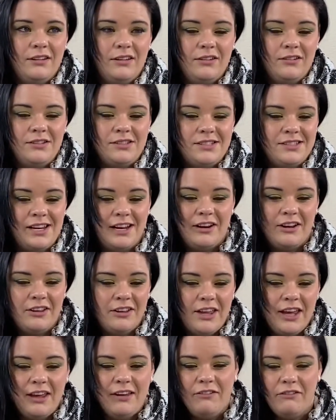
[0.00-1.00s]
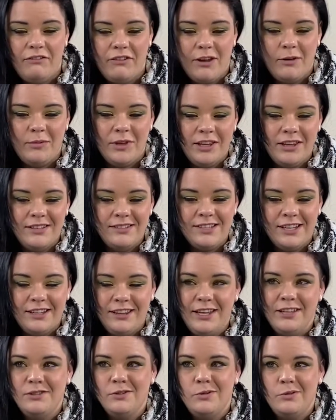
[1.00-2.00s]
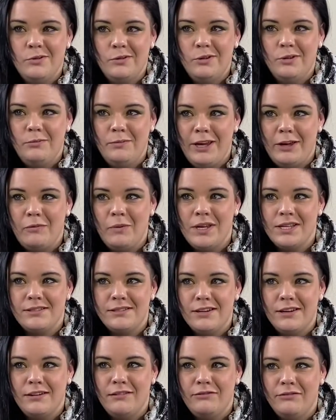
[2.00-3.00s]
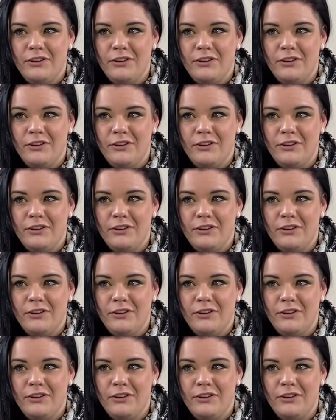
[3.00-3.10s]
And instead of like family ones, like, that's cool, you make weed stuff.